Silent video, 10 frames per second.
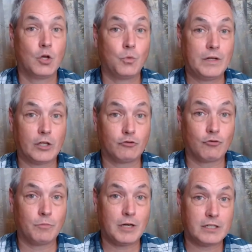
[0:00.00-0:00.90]
We're not
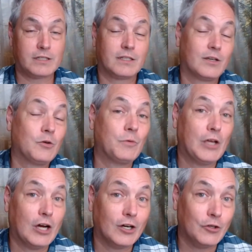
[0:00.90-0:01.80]
robots, we
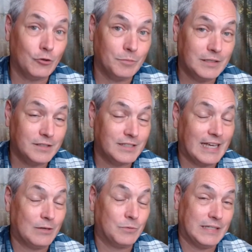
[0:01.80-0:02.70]
are humans,
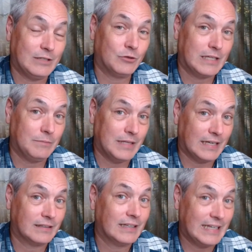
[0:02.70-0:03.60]
and we need to keep
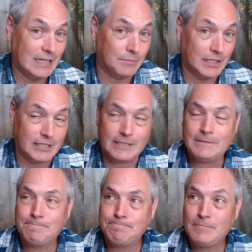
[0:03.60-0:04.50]
that in mind.
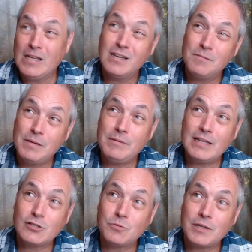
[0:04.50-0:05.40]
Maybe
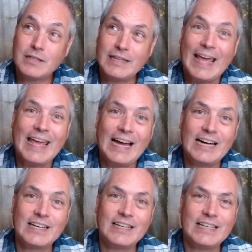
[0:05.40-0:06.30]
that's why
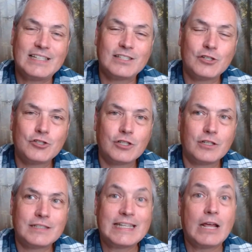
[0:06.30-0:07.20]
AI is such a
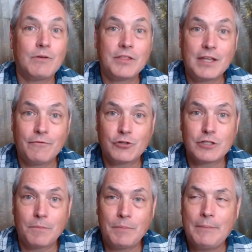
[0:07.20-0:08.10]
scary thing for
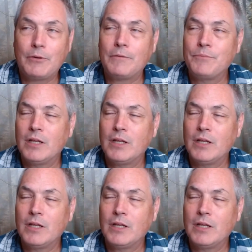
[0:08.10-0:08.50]
some people.